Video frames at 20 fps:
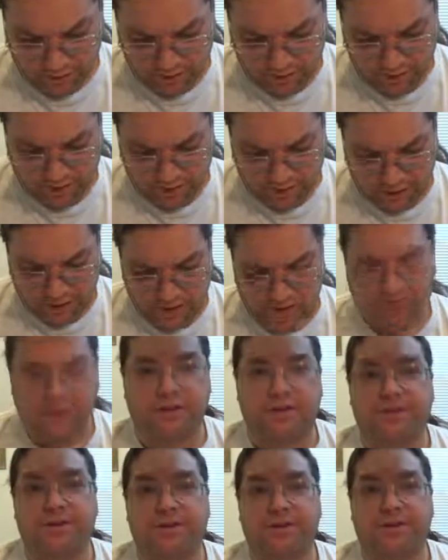it's uh,
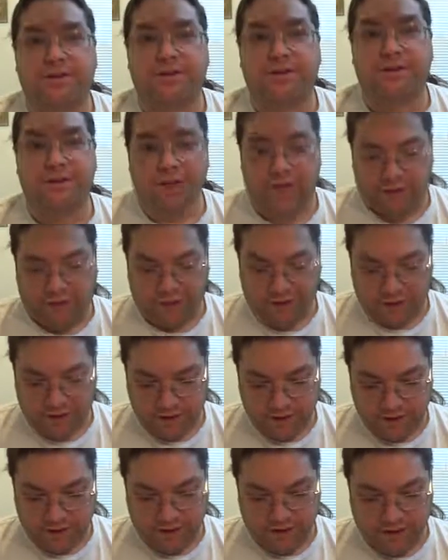
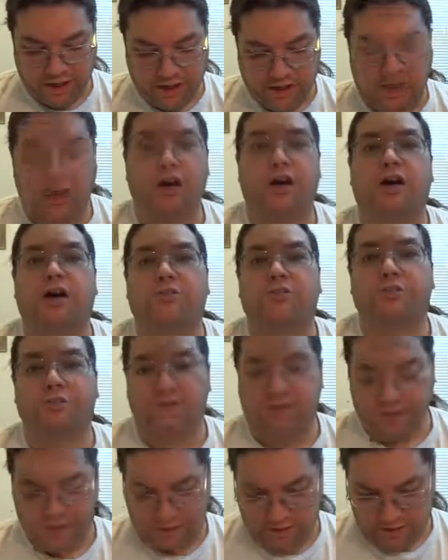www.thalmic.com
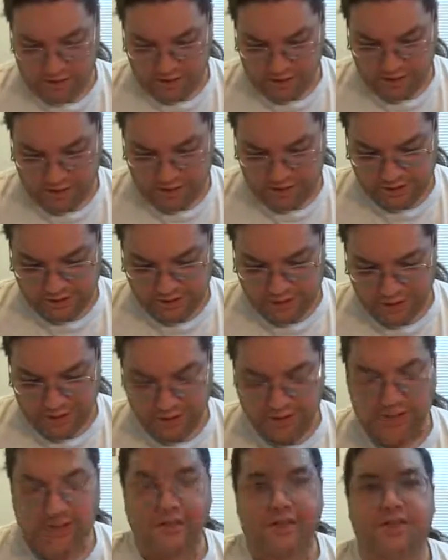
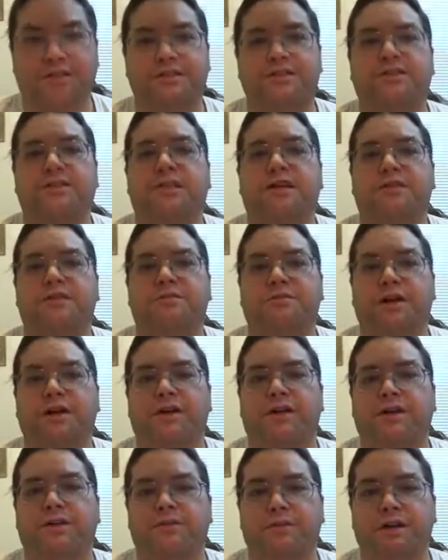slash en slash
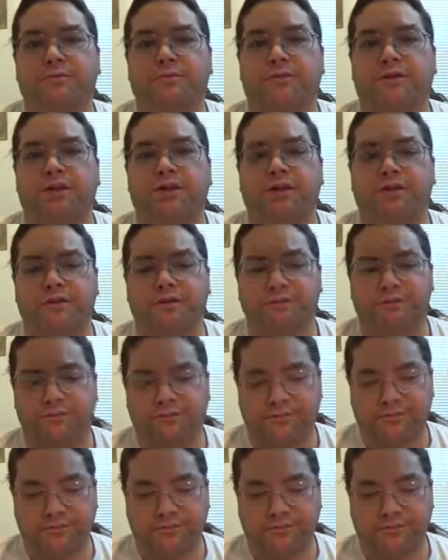myo myo